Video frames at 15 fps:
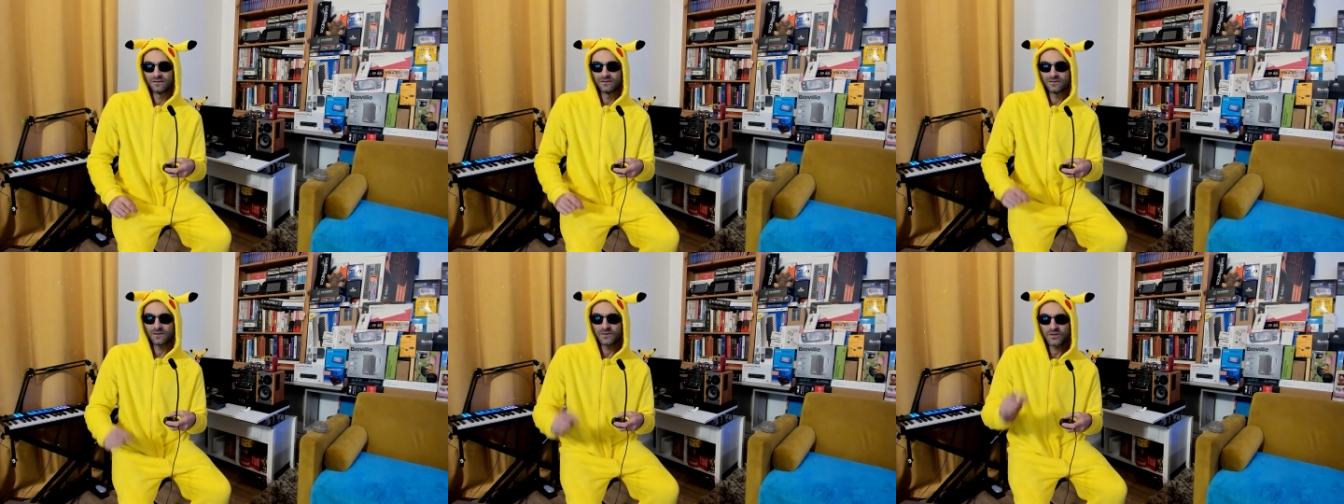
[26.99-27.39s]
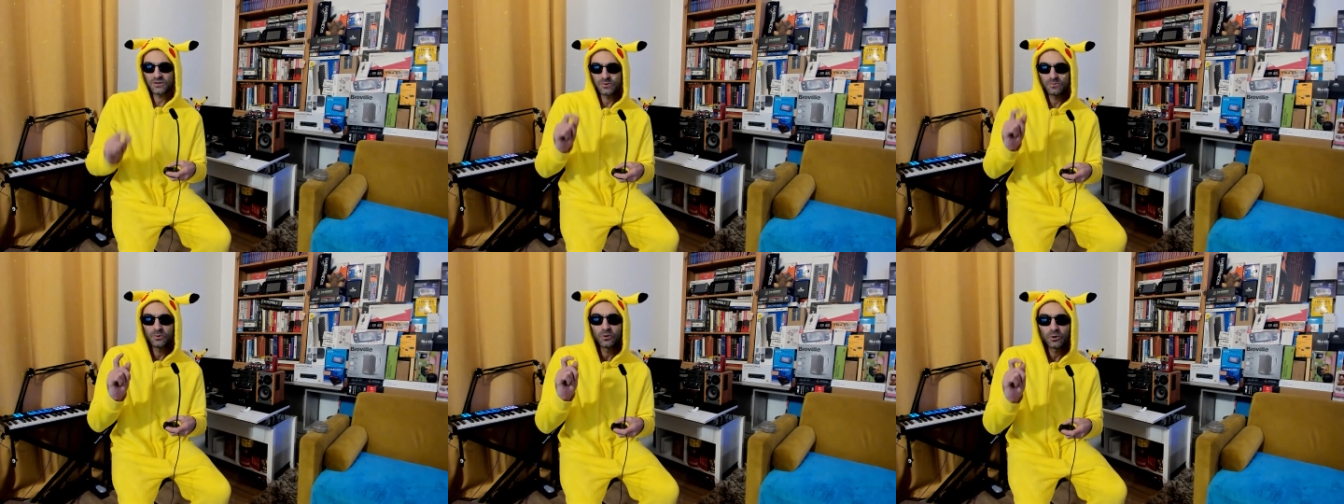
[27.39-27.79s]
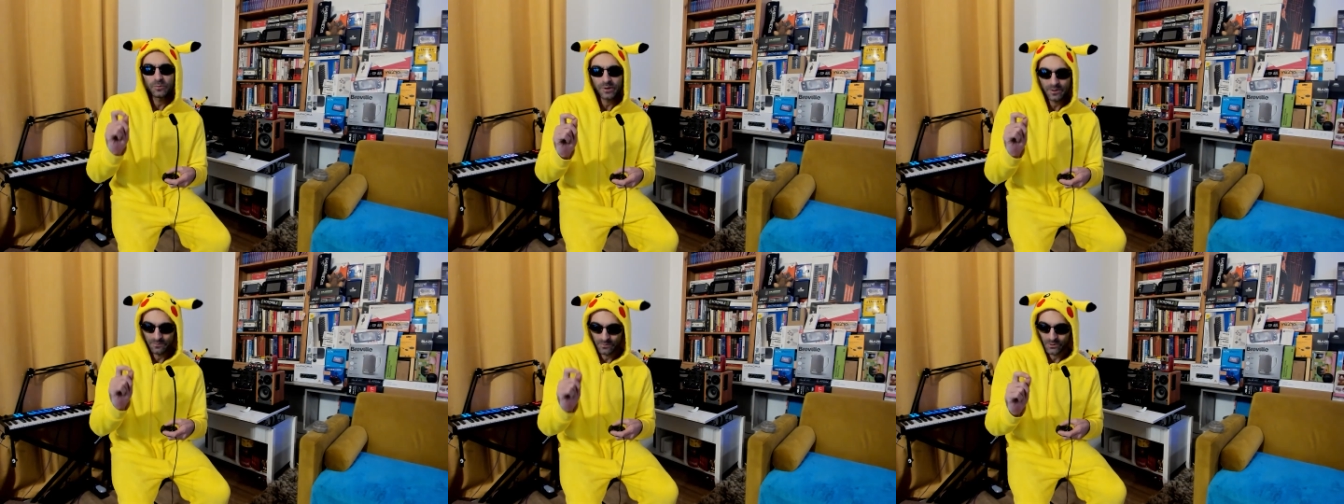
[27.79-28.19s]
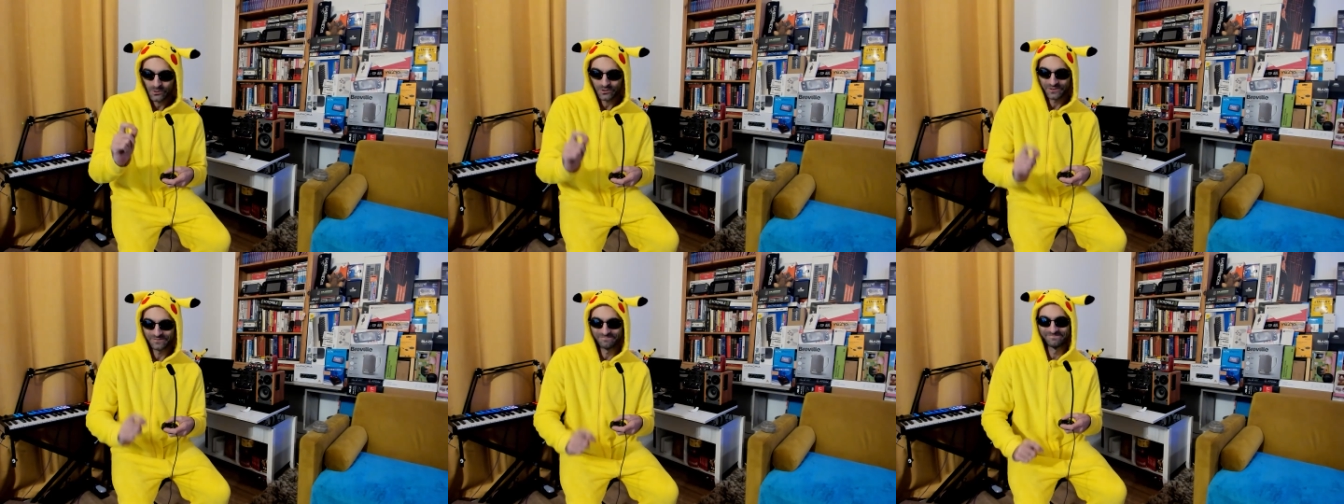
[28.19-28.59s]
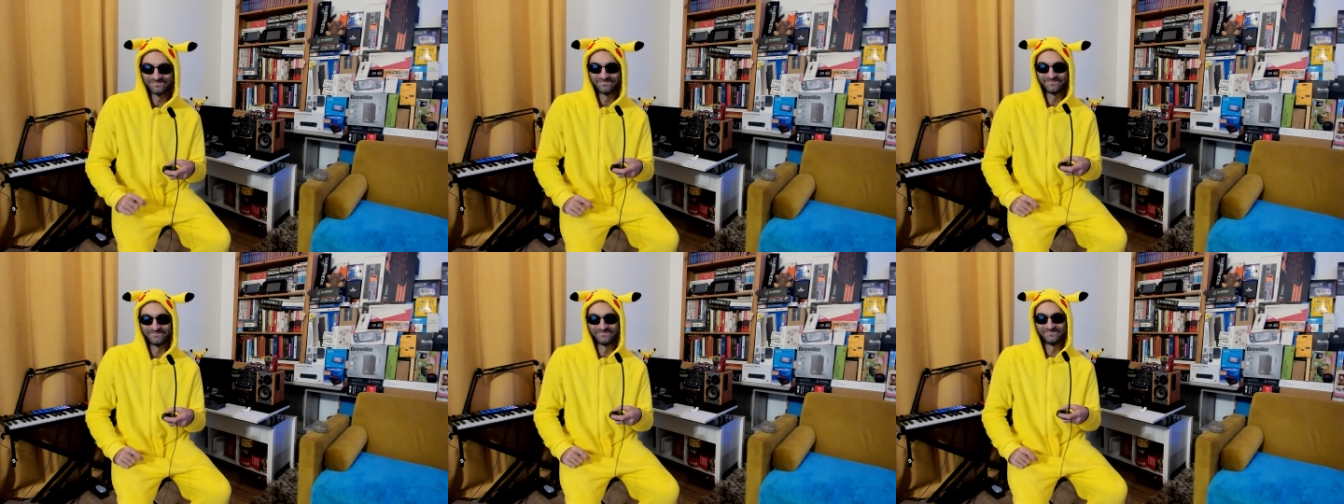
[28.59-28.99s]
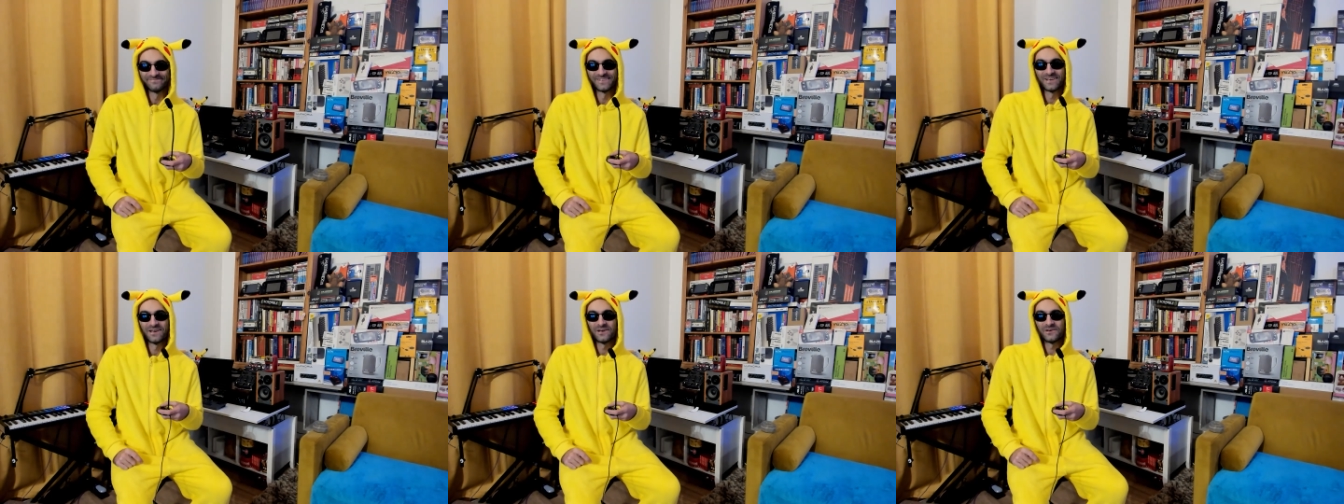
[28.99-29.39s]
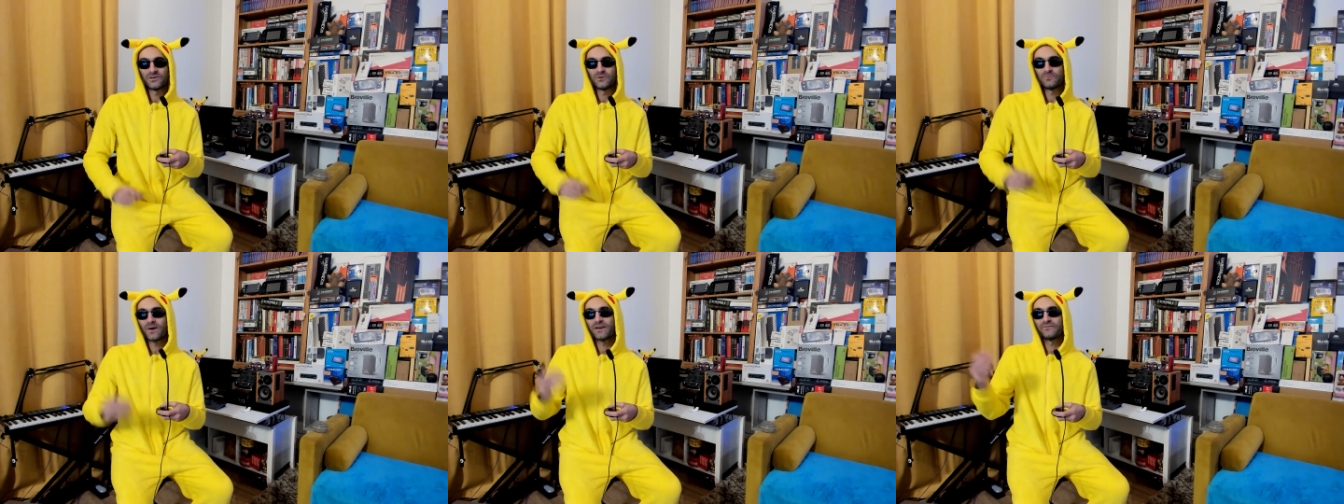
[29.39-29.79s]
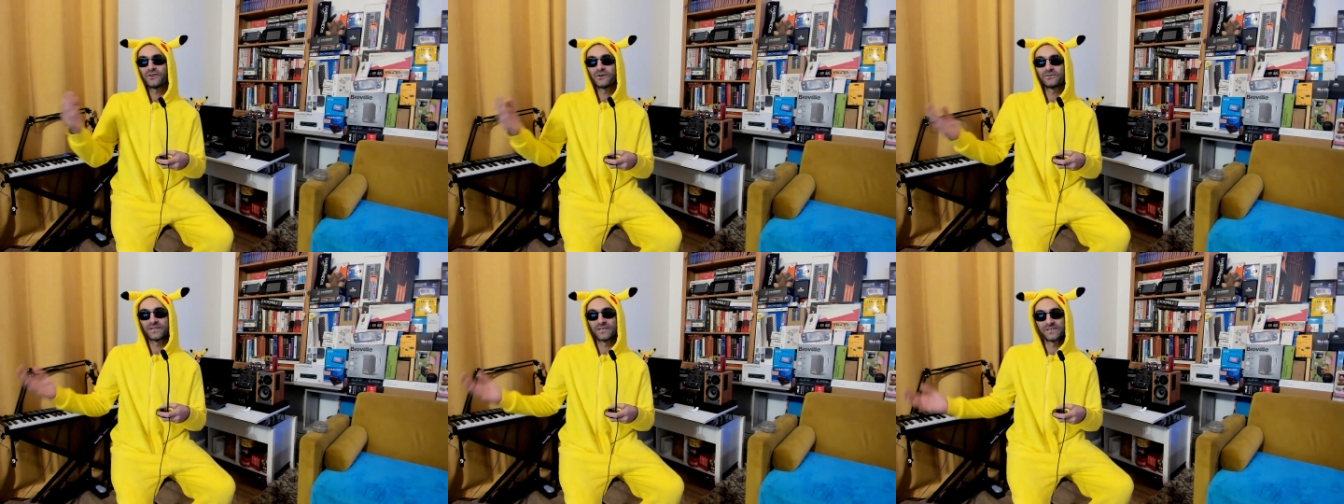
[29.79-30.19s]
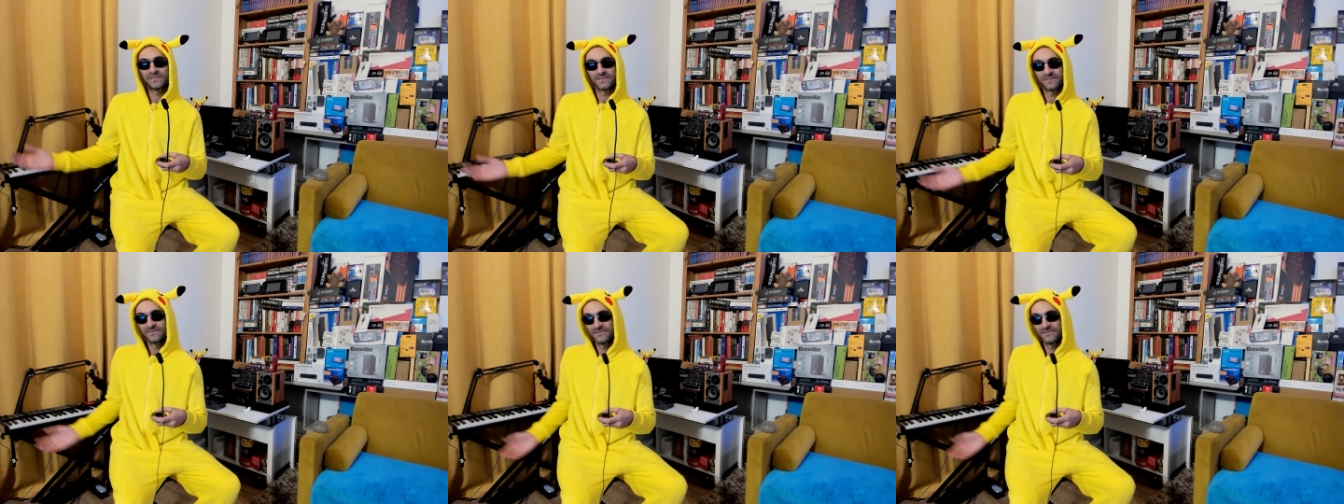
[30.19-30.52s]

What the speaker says: Something small but important. You may have noticed.